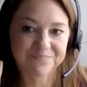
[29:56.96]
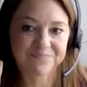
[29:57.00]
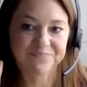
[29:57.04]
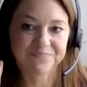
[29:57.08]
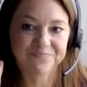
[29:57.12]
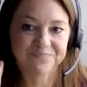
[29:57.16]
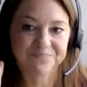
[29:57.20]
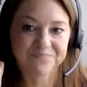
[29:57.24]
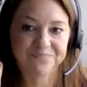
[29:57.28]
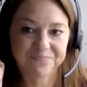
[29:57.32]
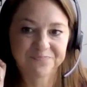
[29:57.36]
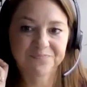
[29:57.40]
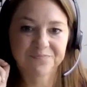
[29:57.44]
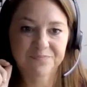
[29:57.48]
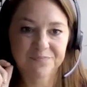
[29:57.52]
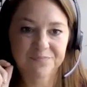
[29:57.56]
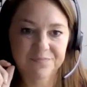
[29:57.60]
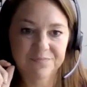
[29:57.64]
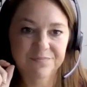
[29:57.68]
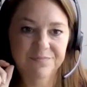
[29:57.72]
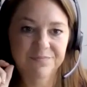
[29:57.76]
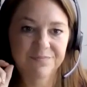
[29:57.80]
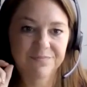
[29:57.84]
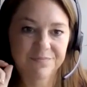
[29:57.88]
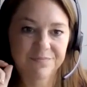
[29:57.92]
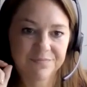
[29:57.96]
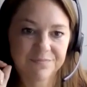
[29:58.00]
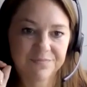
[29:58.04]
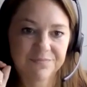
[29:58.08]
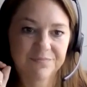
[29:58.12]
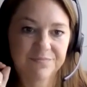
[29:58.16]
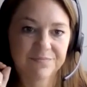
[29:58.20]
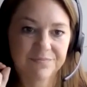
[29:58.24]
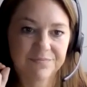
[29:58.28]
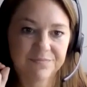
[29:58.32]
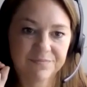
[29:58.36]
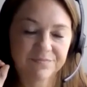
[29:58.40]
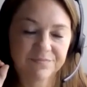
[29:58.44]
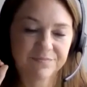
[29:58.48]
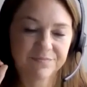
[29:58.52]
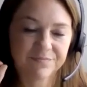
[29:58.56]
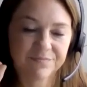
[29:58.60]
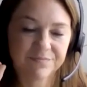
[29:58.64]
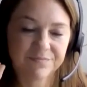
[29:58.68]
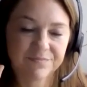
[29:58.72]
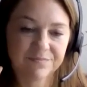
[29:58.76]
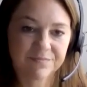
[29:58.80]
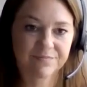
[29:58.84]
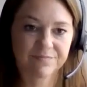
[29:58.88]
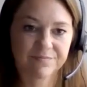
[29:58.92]

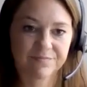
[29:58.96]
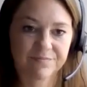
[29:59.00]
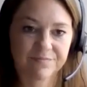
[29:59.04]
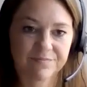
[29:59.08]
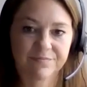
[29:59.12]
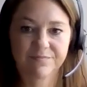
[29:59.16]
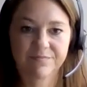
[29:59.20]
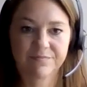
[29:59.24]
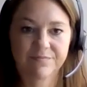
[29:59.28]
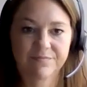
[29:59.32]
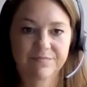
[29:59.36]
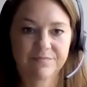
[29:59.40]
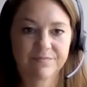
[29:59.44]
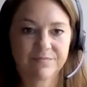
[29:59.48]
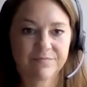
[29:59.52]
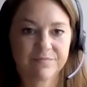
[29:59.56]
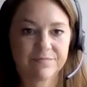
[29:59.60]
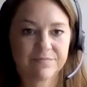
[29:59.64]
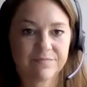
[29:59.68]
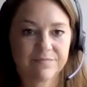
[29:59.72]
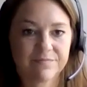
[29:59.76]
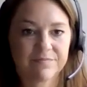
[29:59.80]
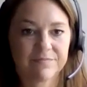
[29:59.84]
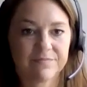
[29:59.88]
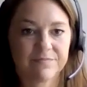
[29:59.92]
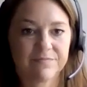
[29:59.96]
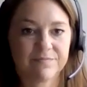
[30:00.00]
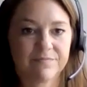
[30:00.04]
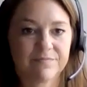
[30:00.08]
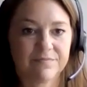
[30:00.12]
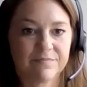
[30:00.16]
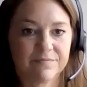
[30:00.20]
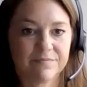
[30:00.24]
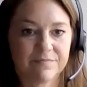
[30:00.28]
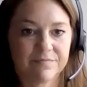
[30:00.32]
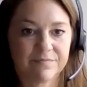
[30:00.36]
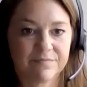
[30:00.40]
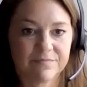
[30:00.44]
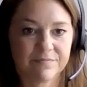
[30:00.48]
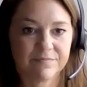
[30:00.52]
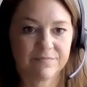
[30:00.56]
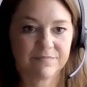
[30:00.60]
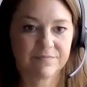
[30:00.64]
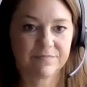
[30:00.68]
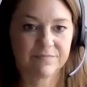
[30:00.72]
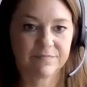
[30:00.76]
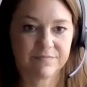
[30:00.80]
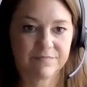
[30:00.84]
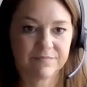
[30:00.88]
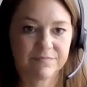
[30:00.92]

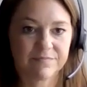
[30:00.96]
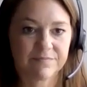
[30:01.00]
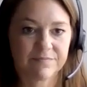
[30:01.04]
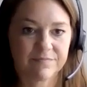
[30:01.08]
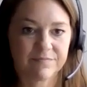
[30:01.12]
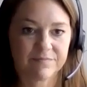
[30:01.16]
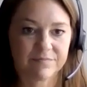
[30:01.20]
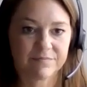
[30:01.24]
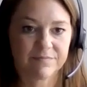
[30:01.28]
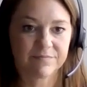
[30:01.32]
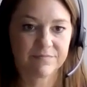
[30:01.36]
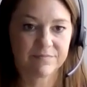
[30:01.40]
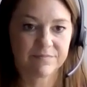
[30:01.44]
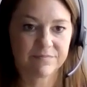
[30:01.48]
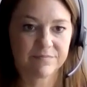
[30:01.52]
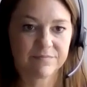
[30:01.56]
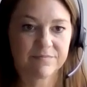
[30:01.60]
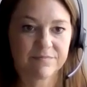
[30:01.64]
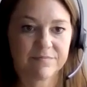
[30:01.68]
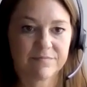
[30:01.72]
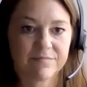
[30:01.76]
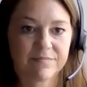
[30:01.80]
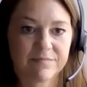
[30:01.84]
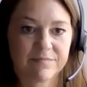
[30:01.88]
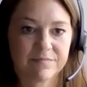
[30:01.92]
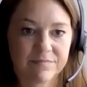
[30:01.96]
The person shown says nothing.